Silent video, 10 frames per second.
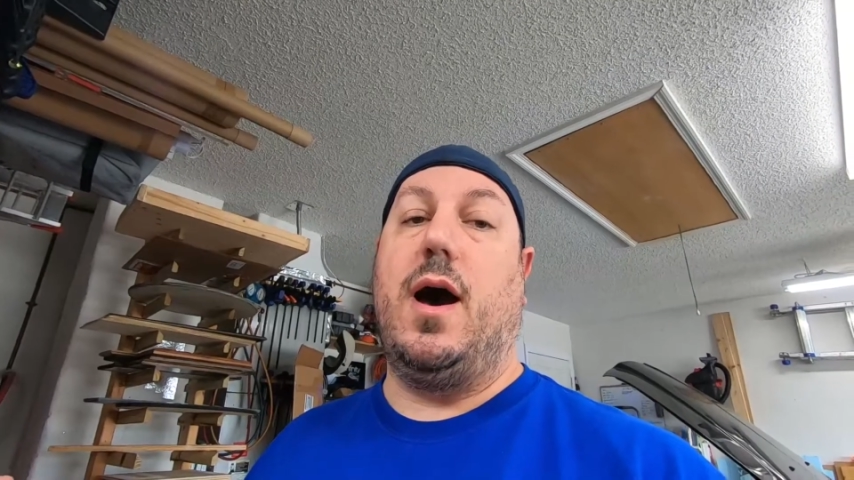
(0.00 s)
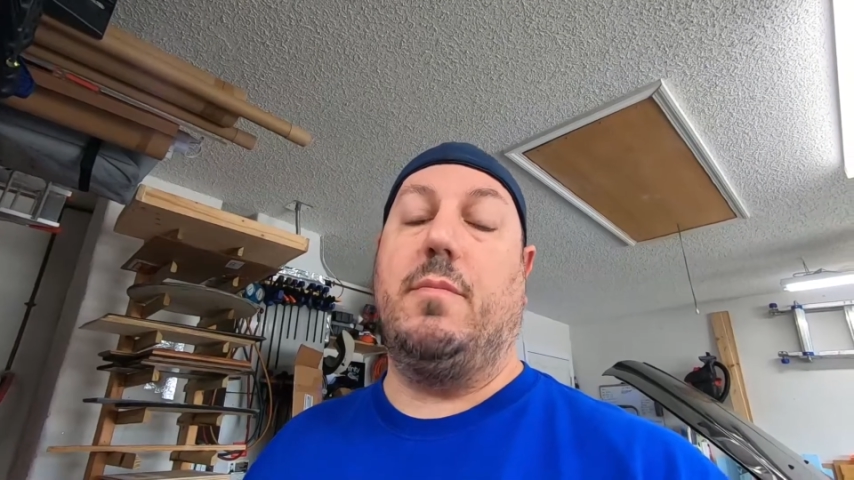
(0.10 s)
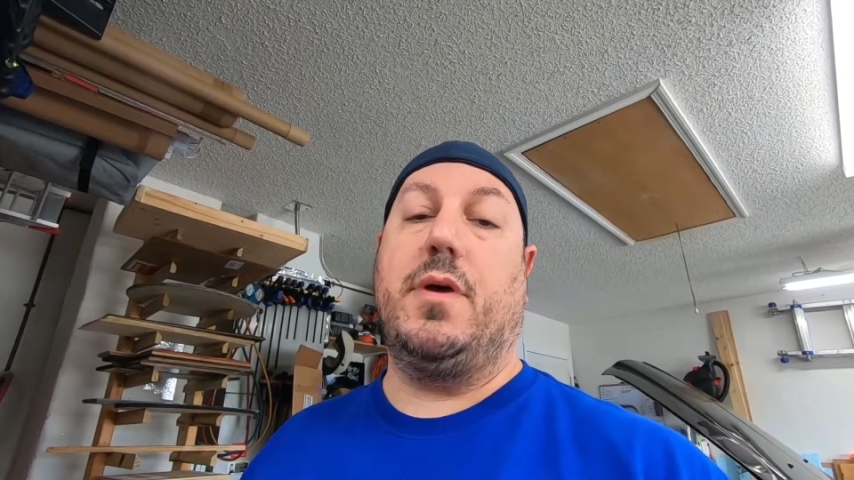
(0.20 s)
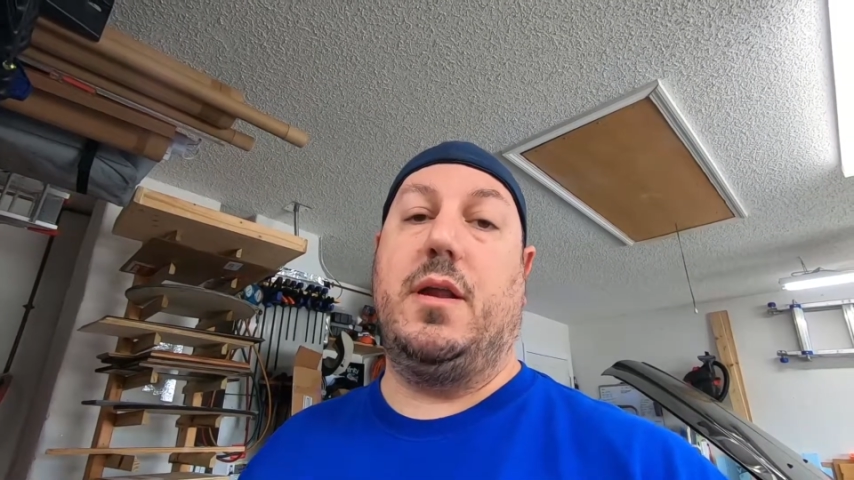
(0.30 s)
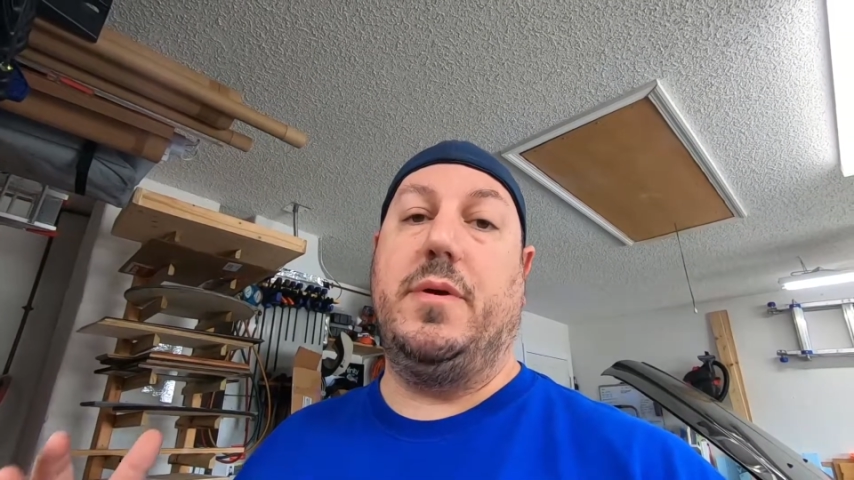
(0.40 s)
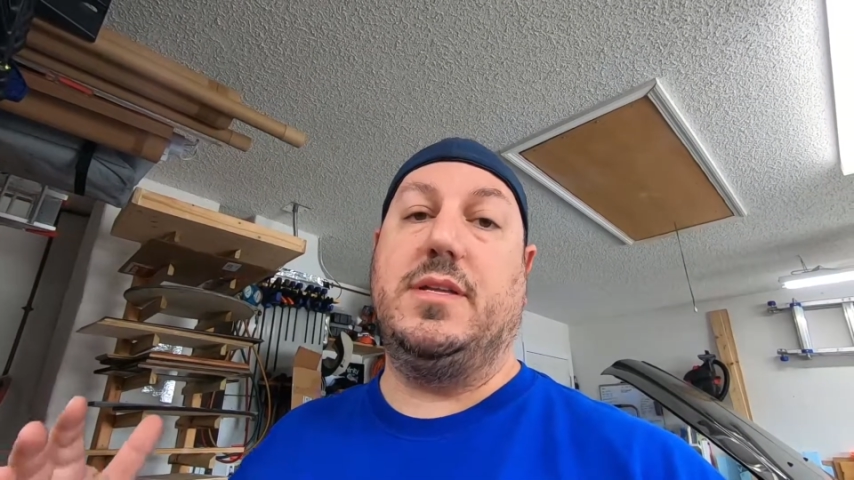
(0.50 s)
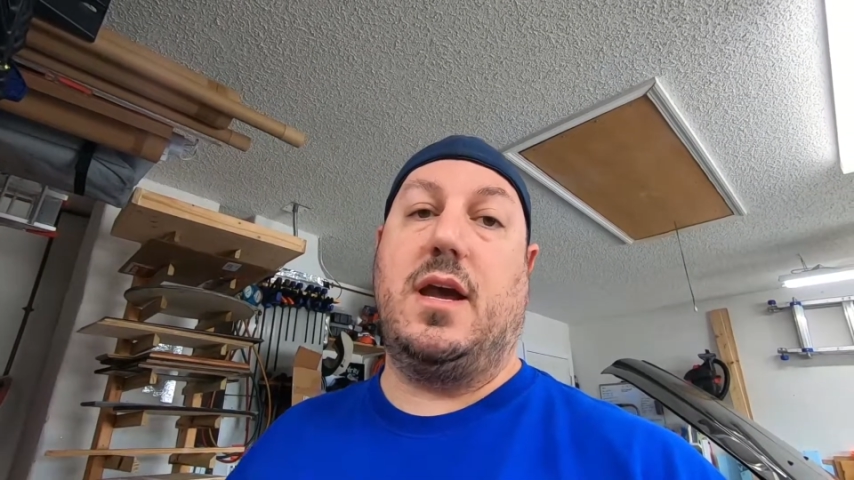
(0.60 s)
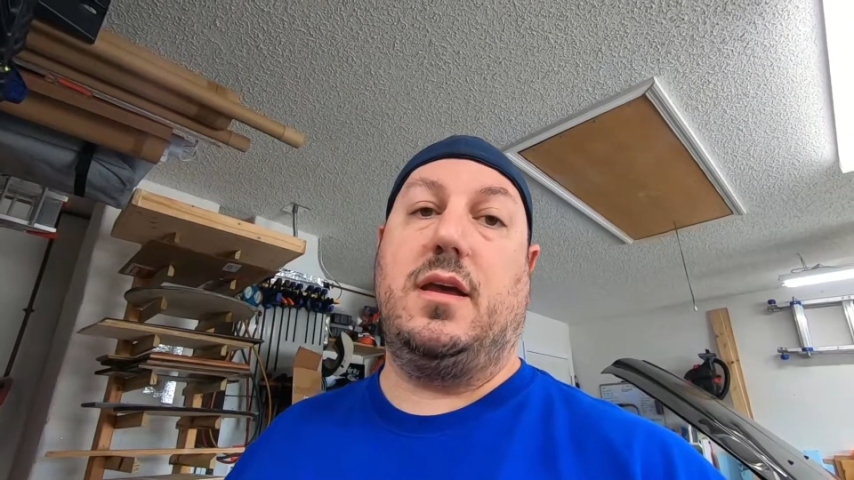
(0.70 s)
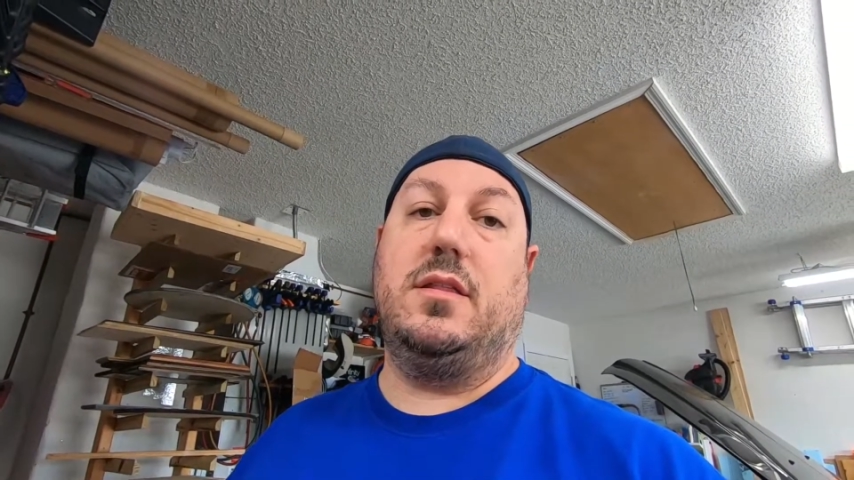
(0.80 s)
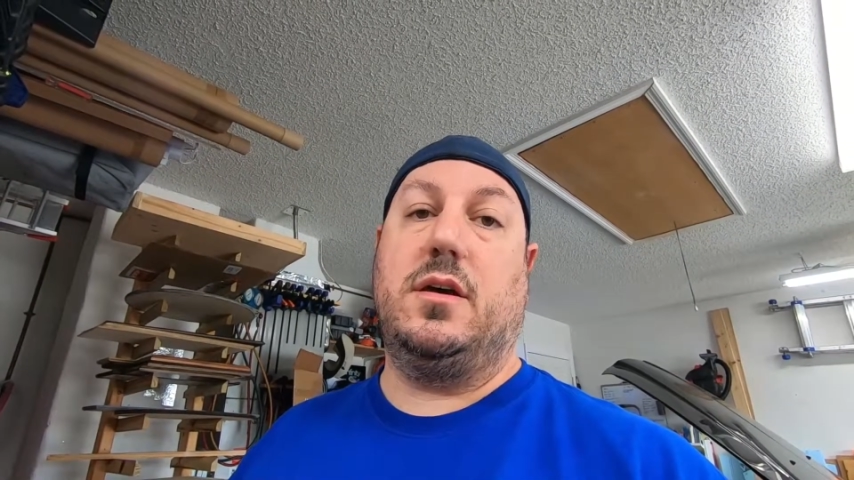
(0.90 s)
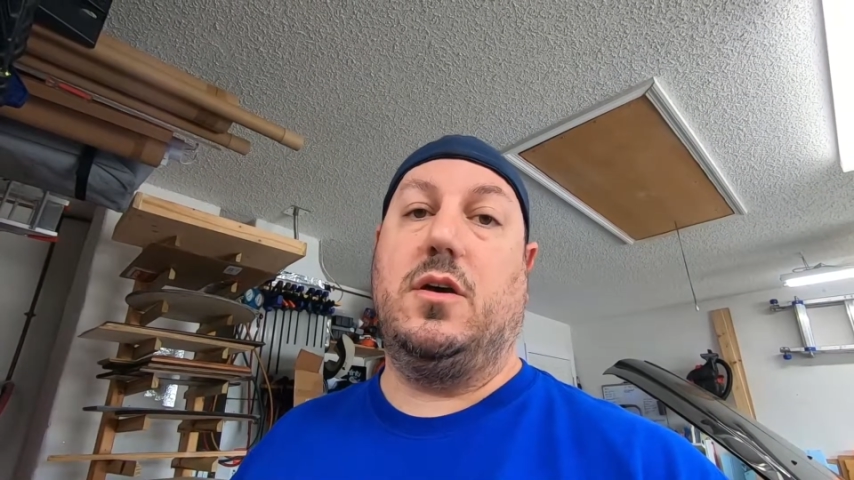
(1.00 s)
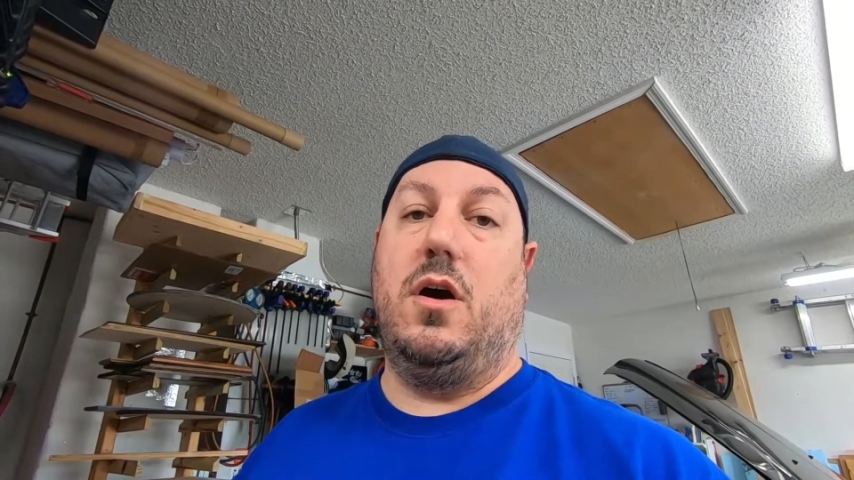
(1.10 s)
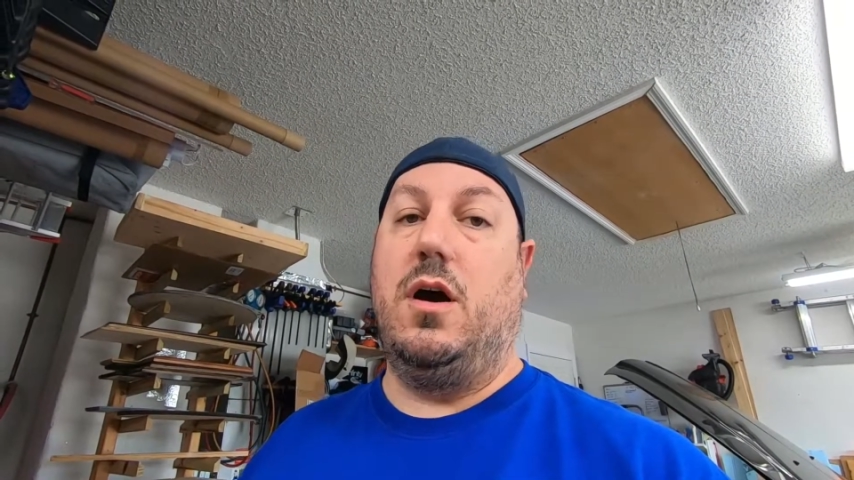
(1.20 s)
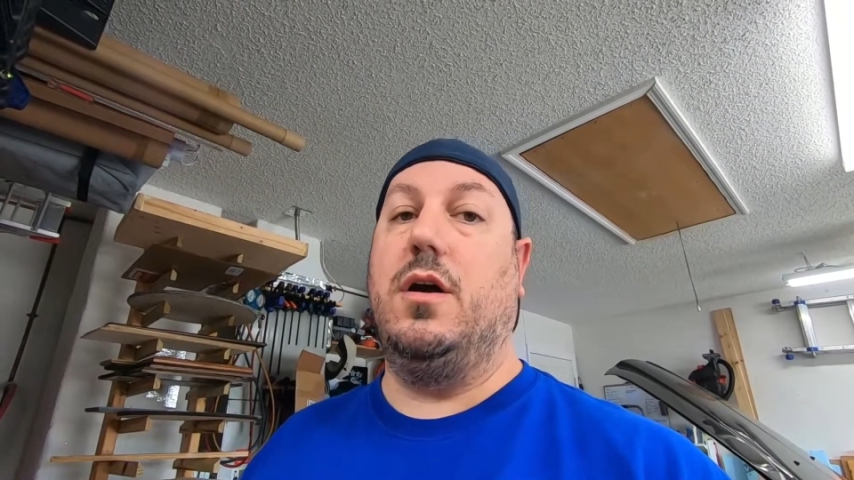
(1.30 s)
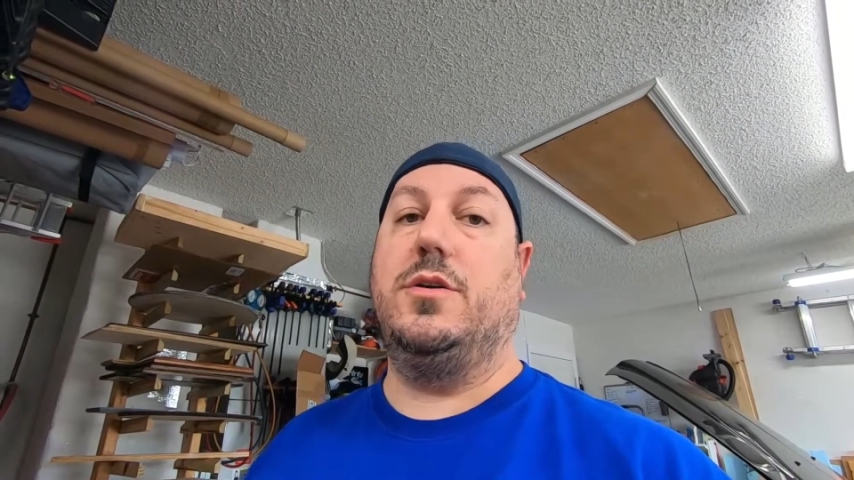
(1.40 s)
I'm going to be taking the
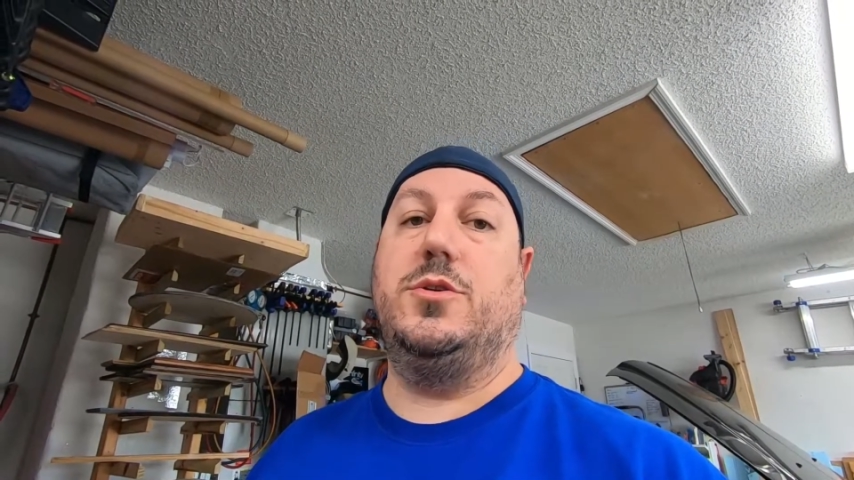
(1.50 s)
car